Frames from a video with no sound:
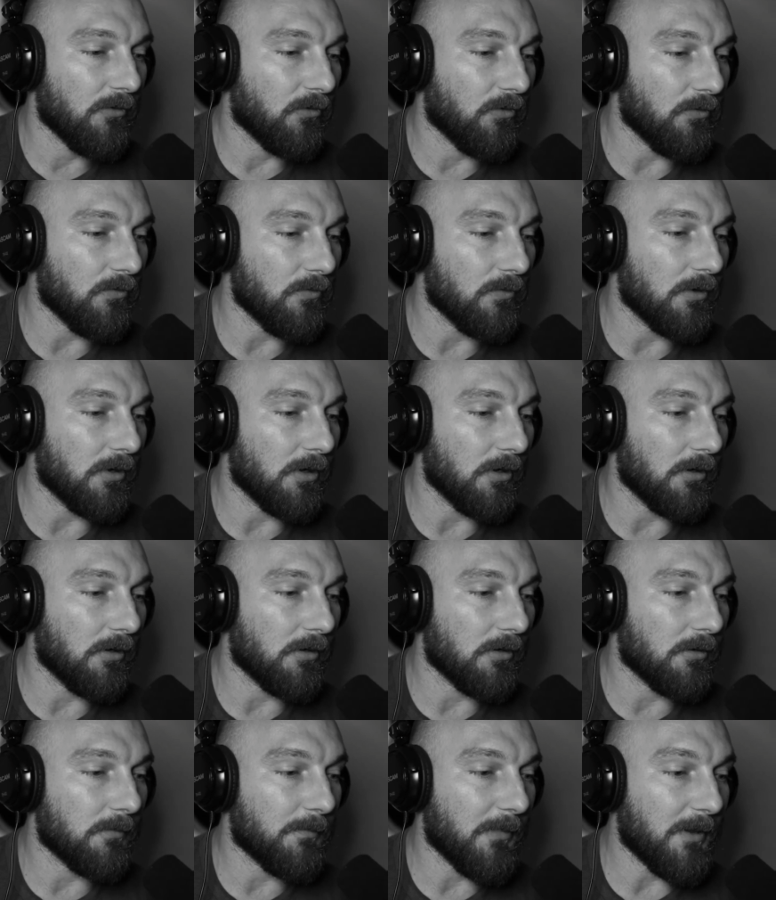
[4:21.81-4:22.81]

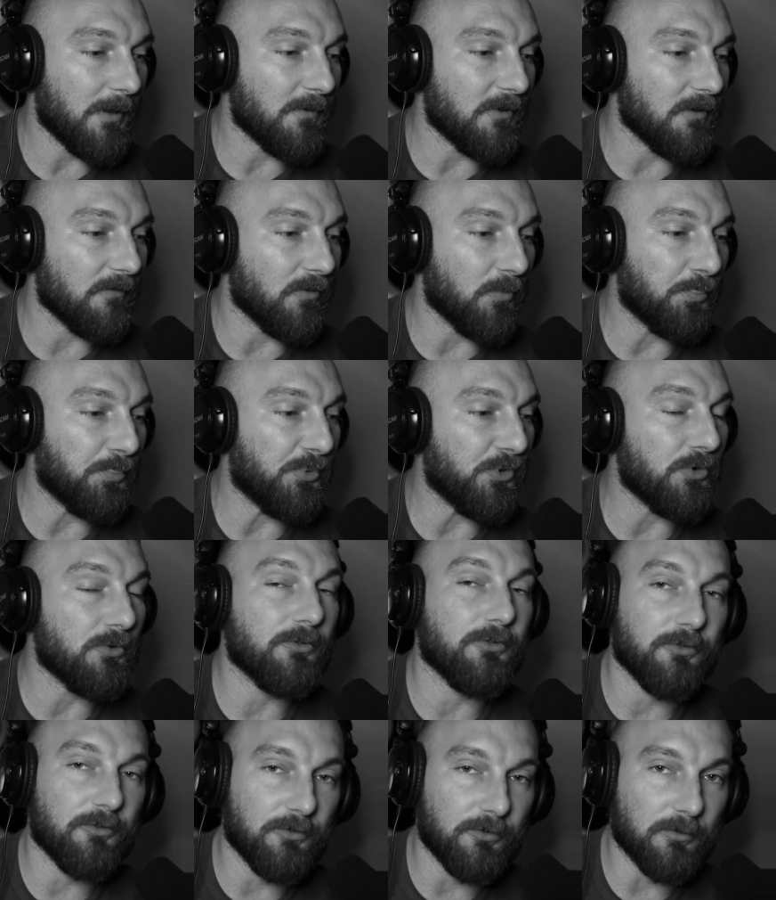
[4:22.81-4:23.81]
to maybe even
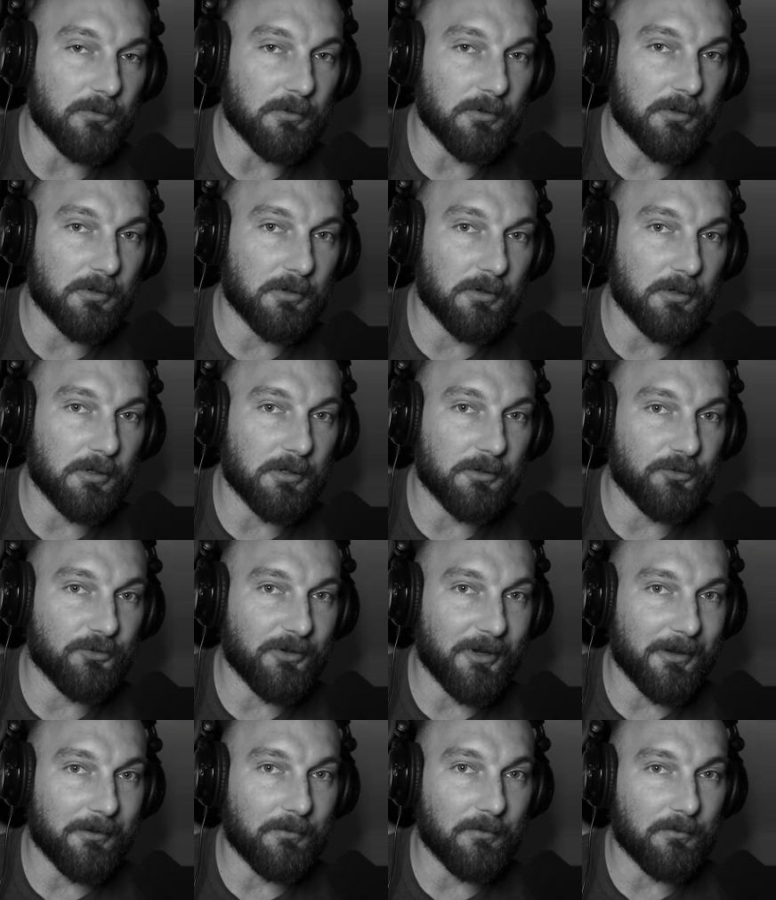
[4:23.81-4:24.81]
boost your
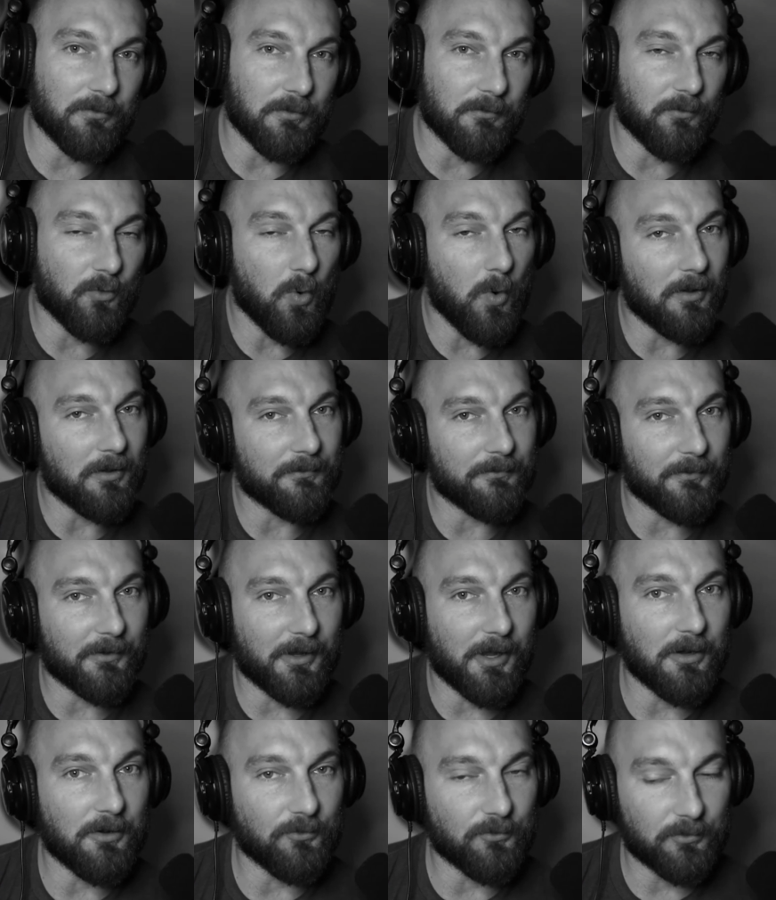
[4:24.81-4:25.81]
chances of
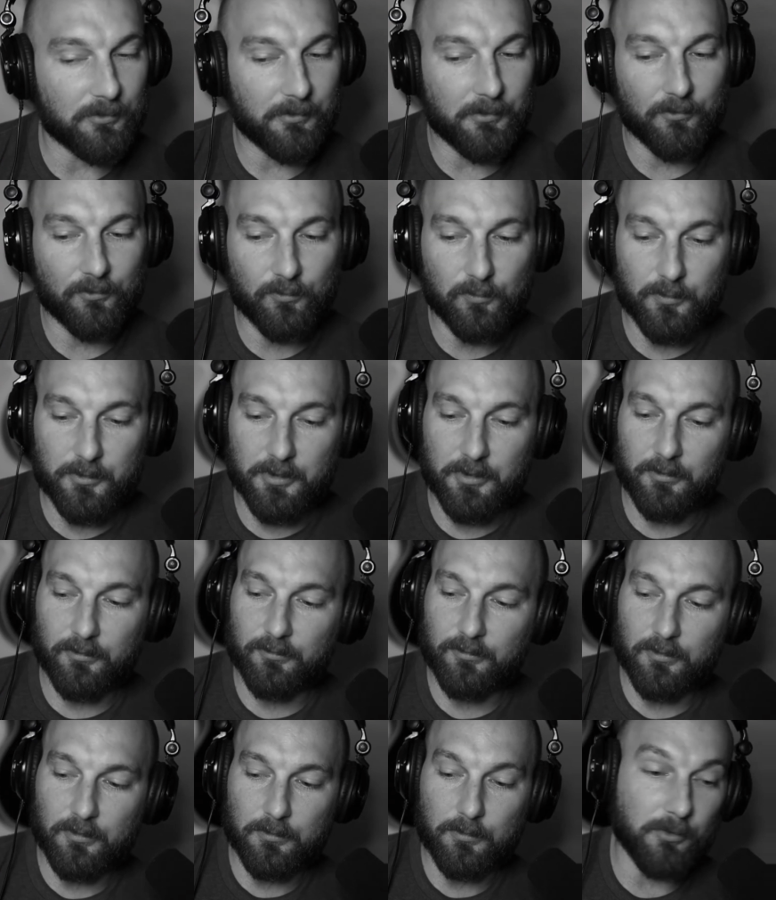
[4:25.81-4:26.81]
qualification this week,
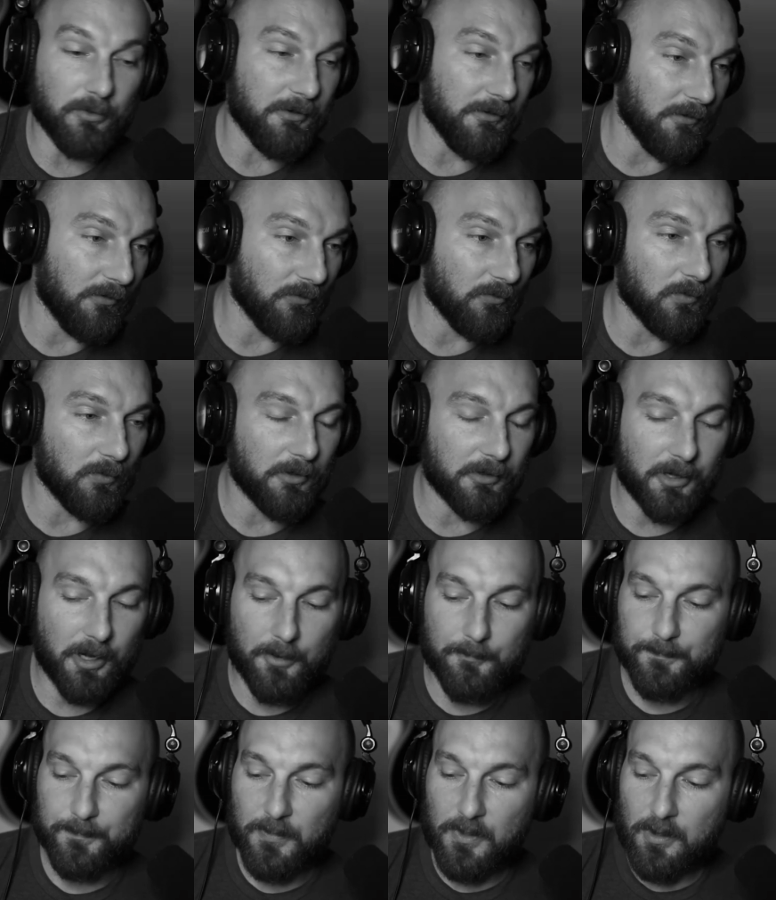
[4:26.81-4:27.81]
or in this workout.